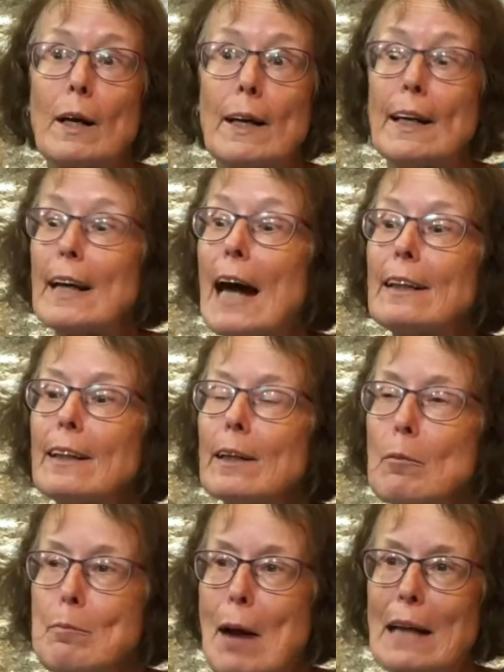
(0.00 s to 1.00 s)
riding a
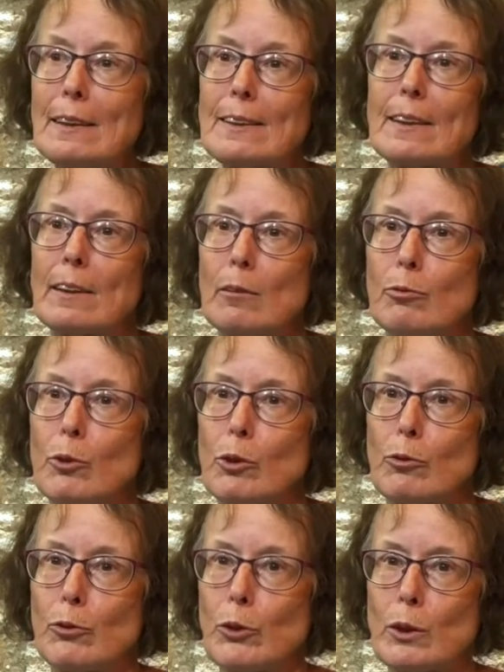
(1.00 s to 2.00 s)
bicycle for the
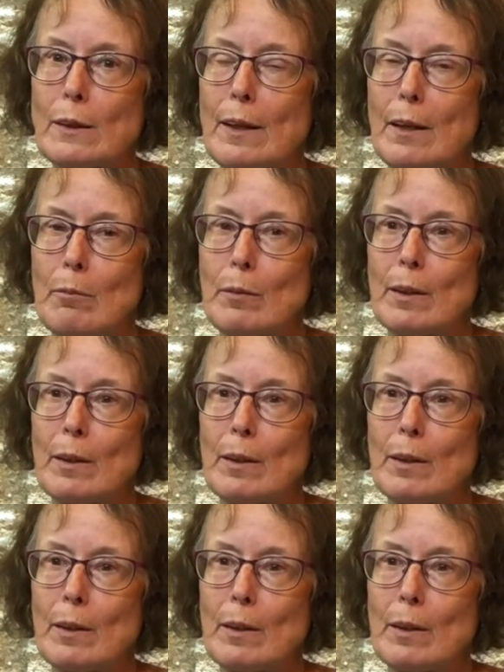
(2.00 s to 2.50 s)
first time.